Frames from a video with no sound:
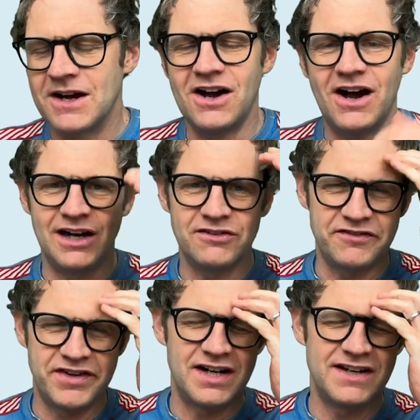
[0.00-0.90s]
I love
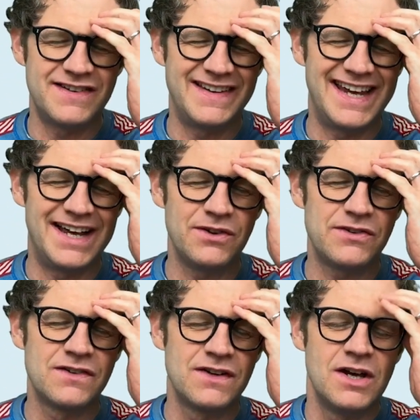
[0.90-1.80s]
having ice in the
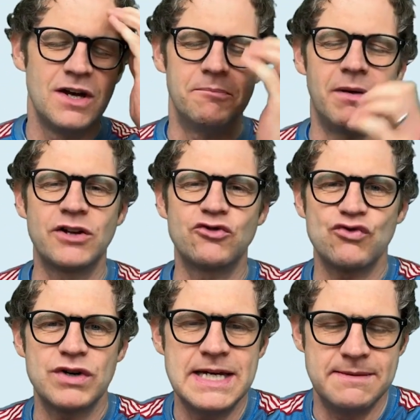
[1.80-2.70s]
house. My
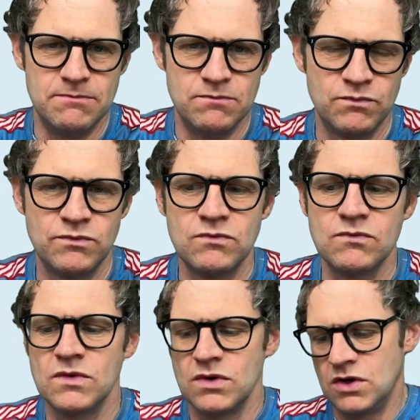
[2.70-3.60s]
dream
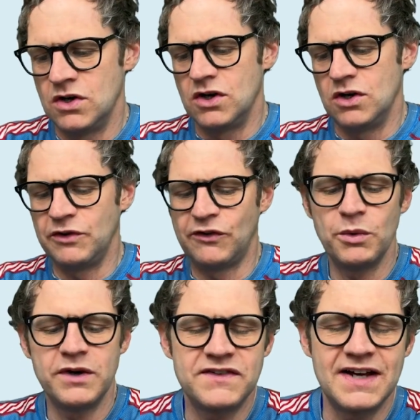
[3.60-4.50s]
was
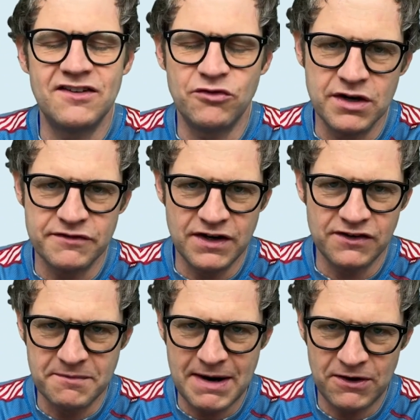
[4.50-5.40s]
always to have one of
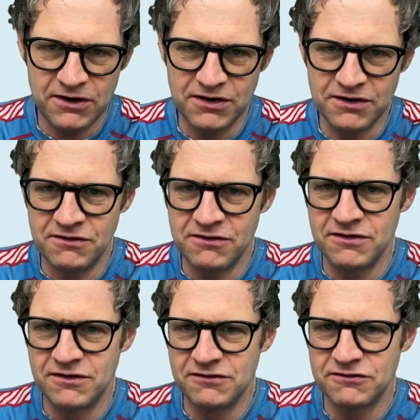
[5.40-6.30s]
those American
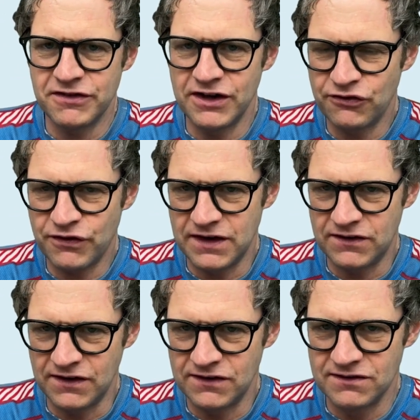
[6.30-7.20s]
fridge
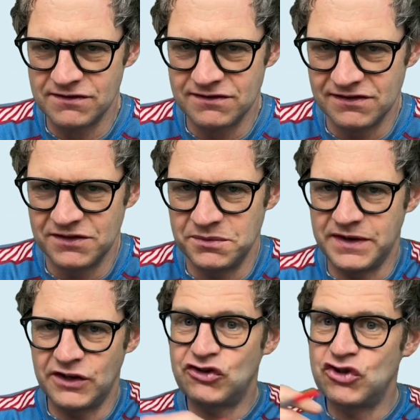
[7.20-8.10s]
freezers
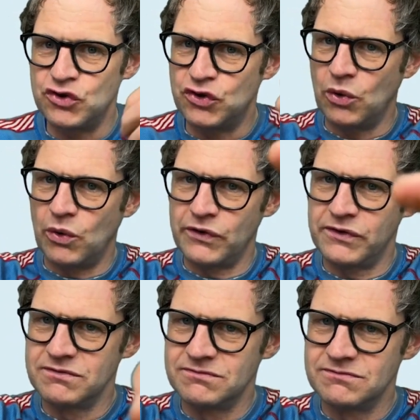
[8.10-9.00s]
with the 2 doors.